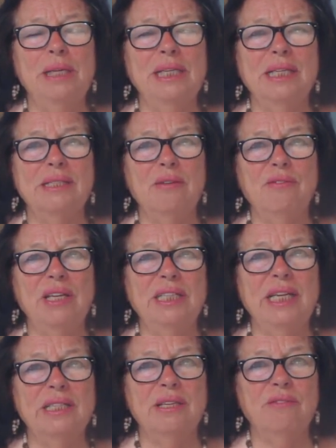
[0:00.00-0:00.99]
billions of
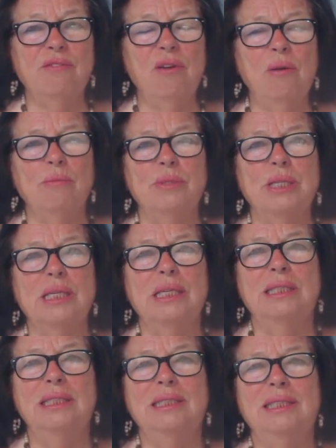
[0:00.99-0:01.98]
ideas and forms,
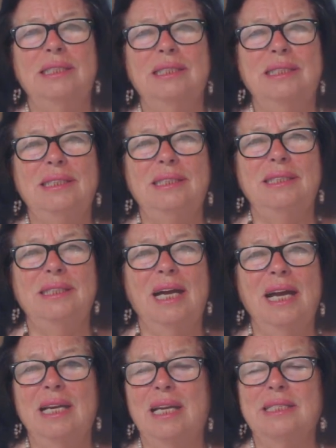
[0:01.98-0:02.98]

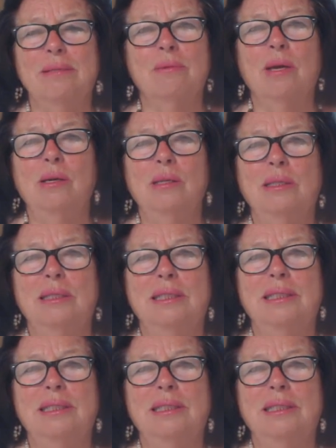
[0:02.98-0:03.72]
I let them go,